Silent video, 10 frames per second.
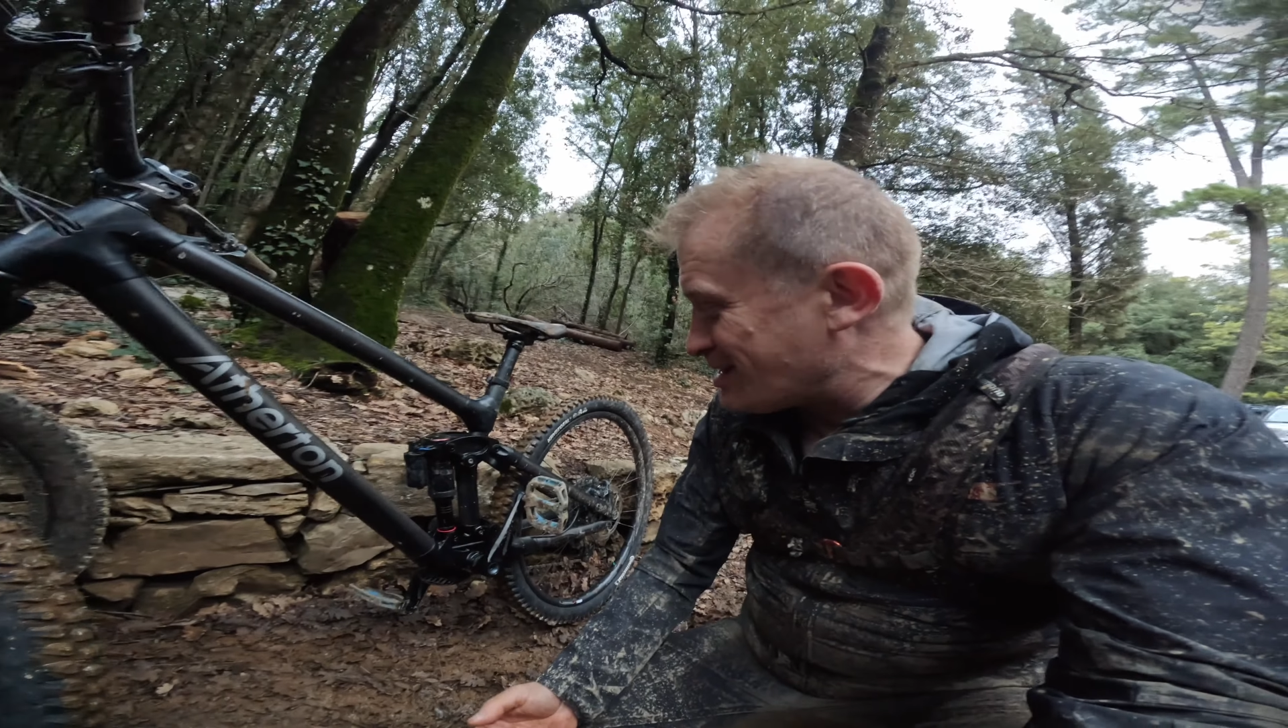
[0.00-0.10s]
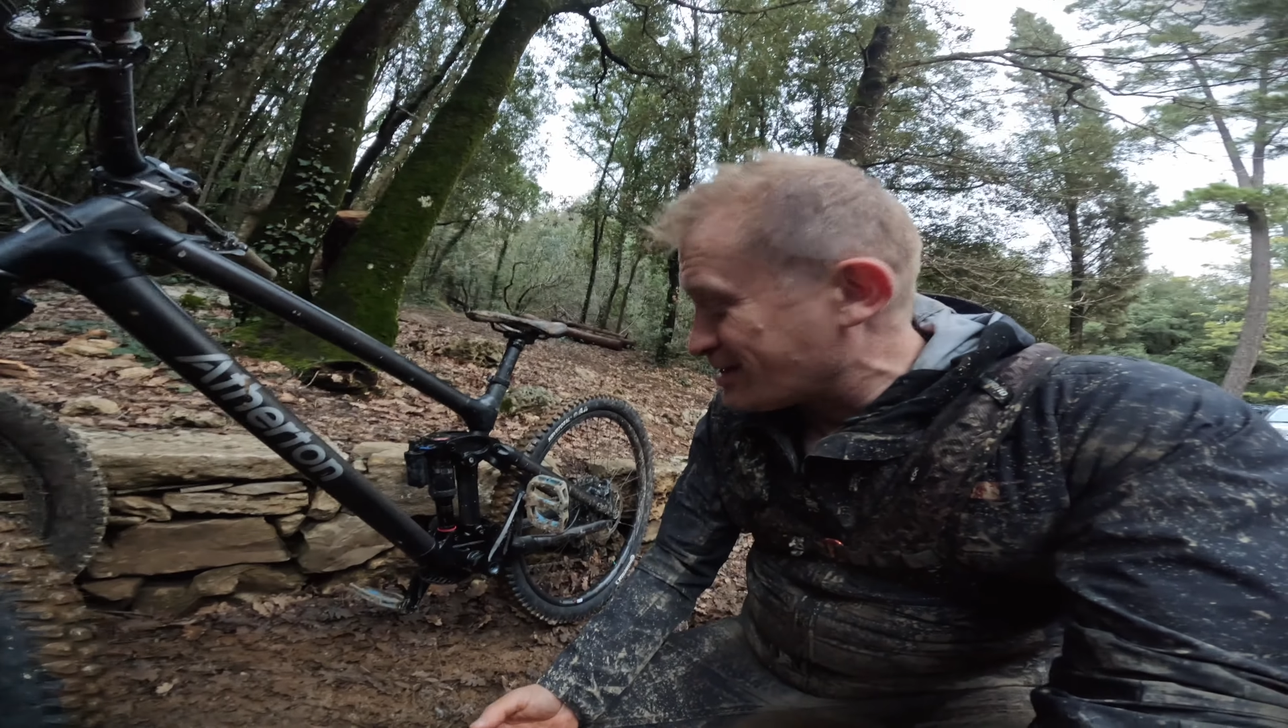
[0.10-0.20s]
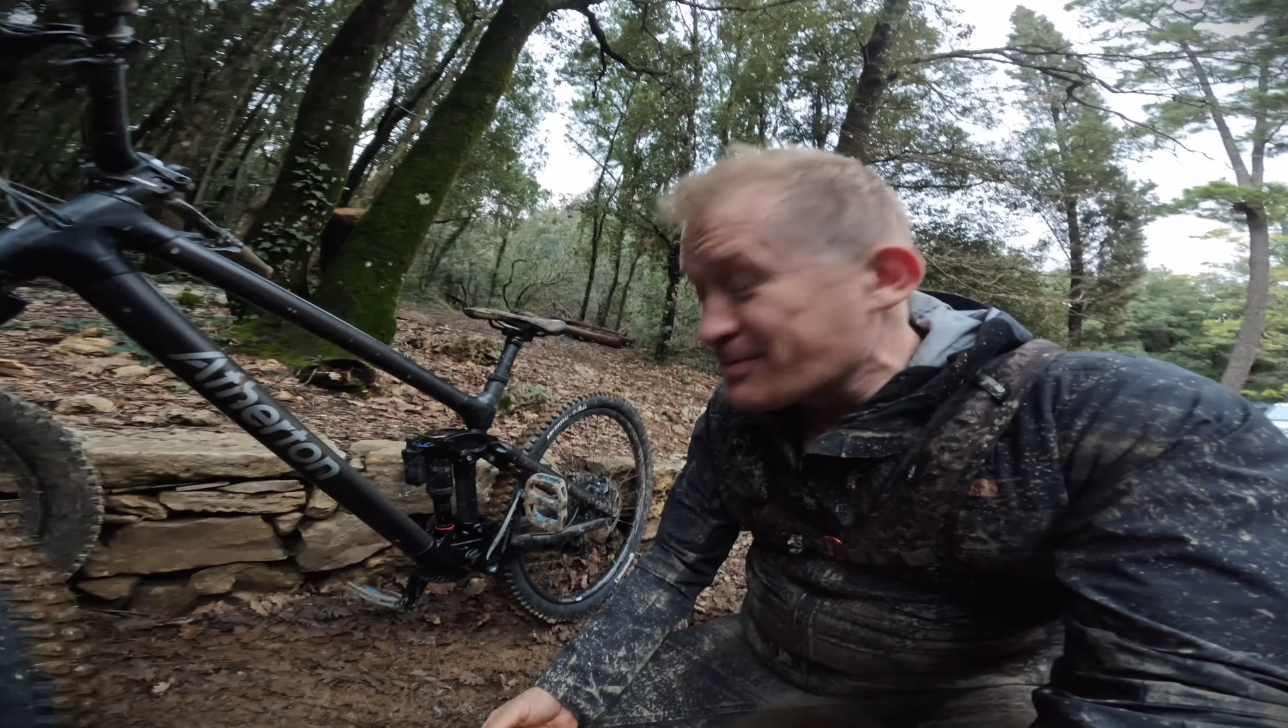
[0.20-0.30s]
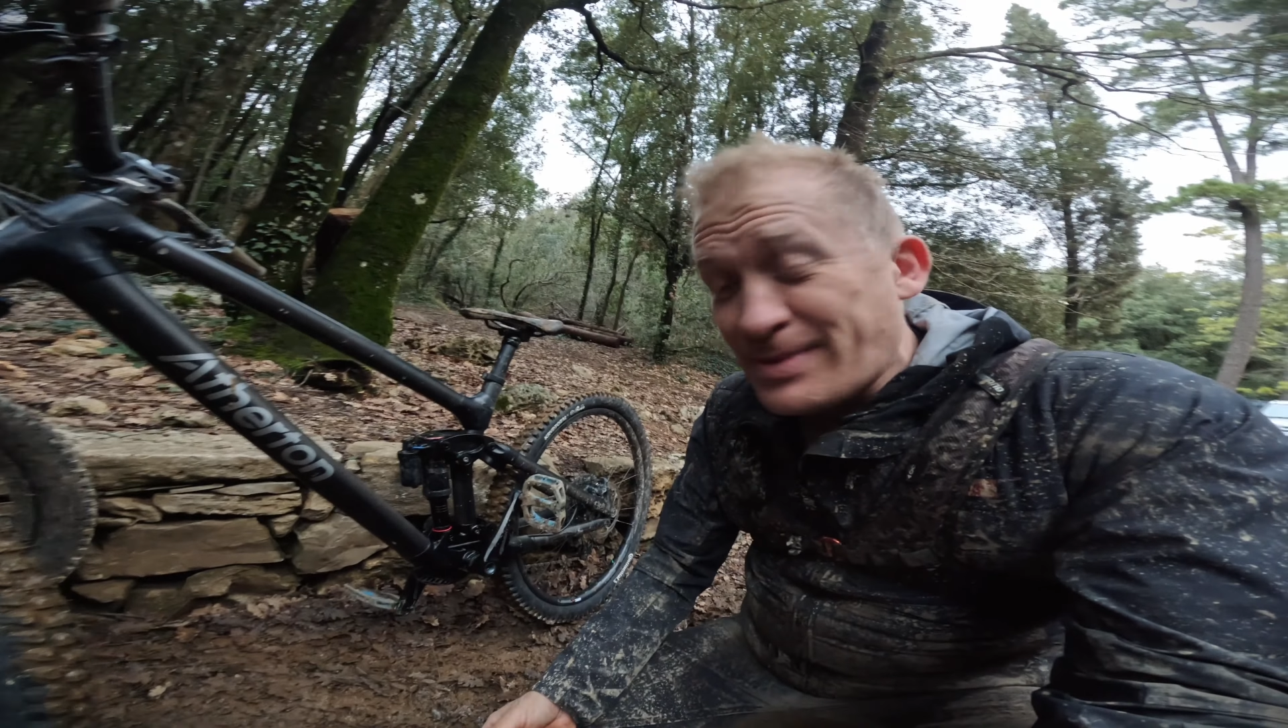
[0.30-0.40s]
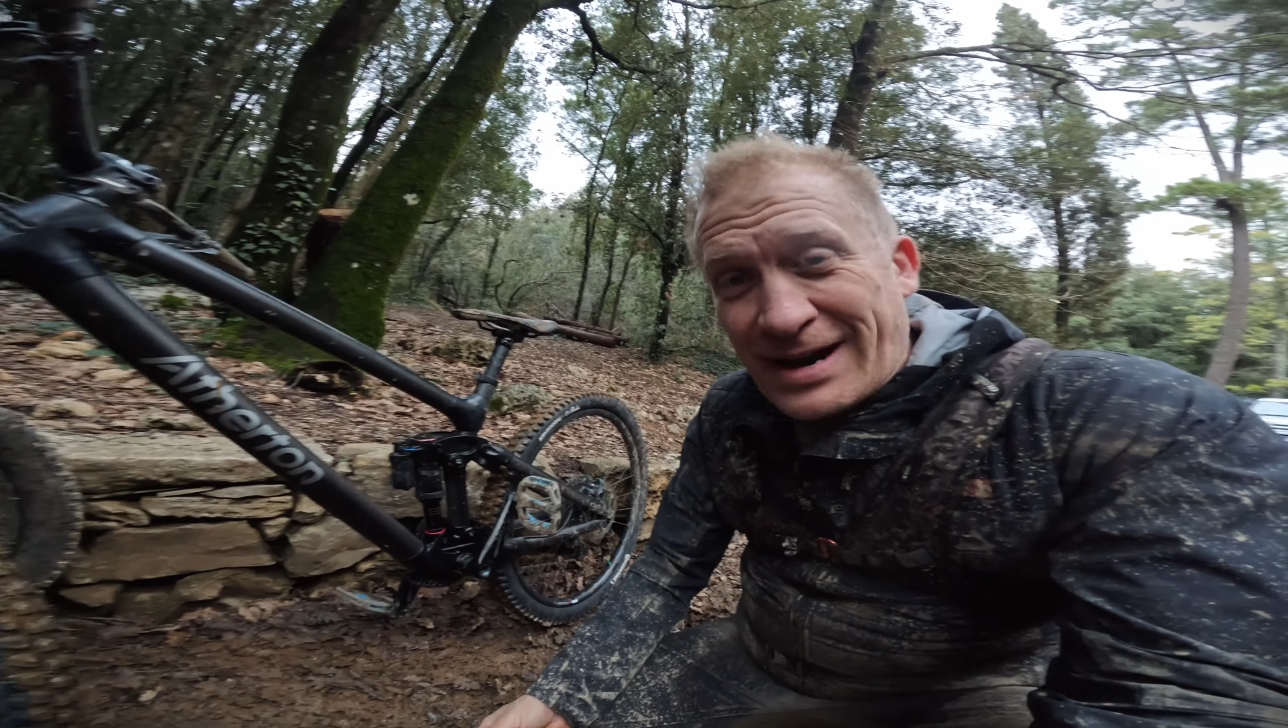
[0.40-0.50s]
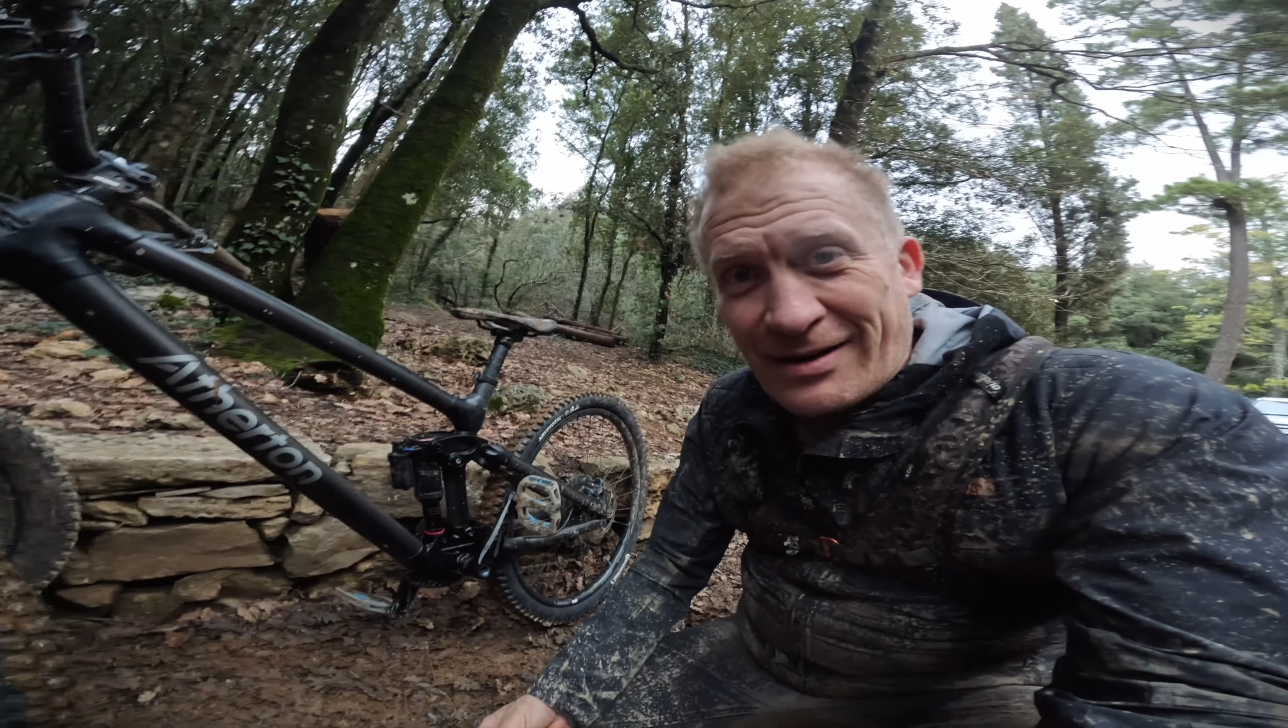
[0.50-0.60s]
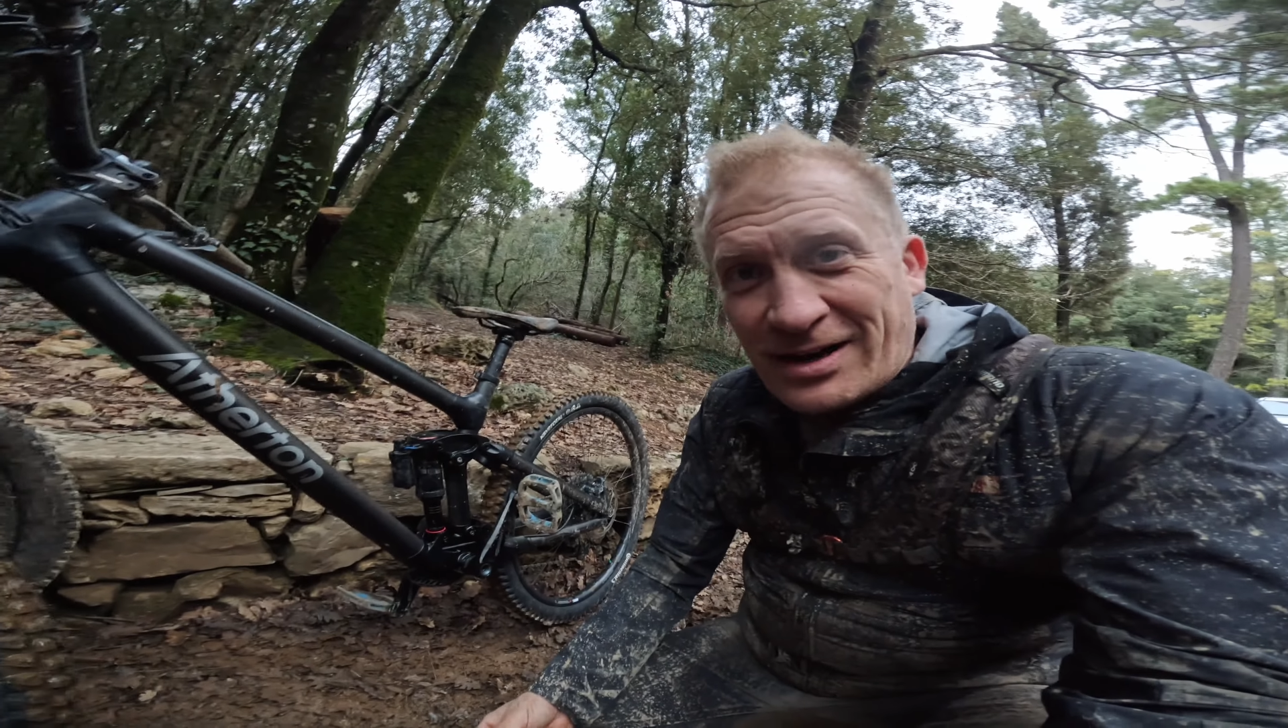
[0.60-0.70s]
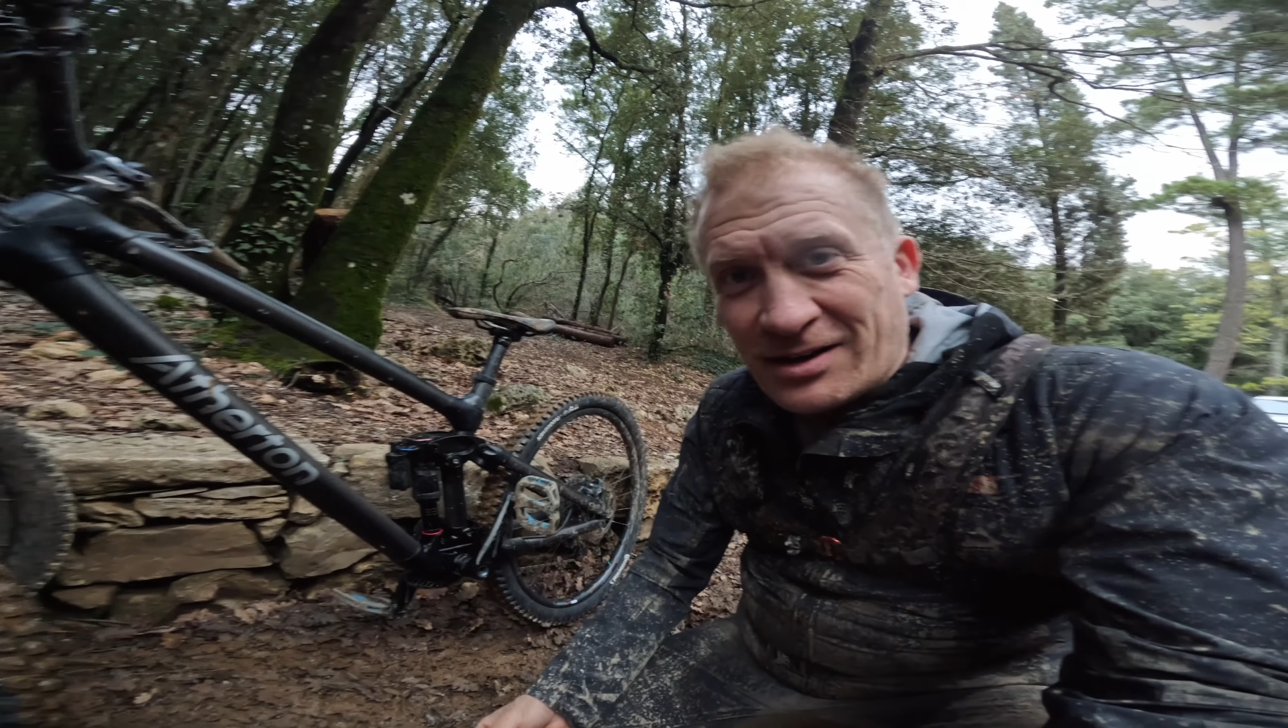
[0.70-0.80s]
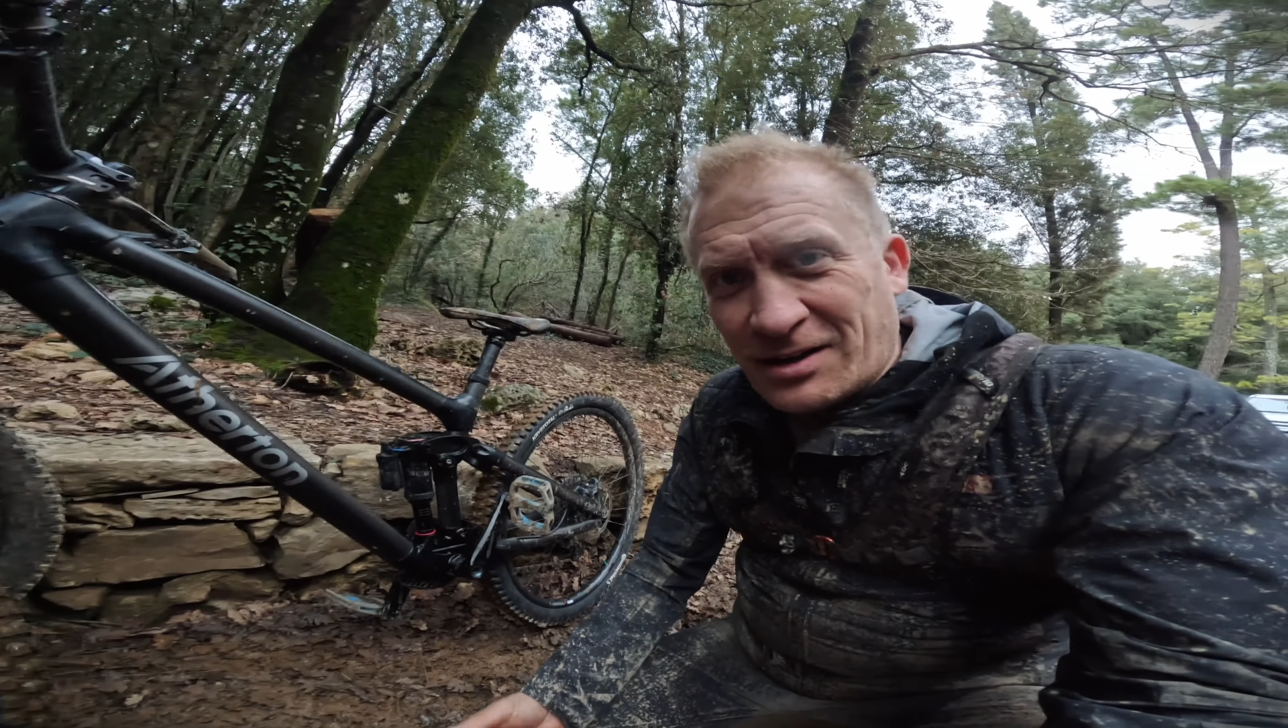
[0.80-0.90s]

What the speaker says: compare it,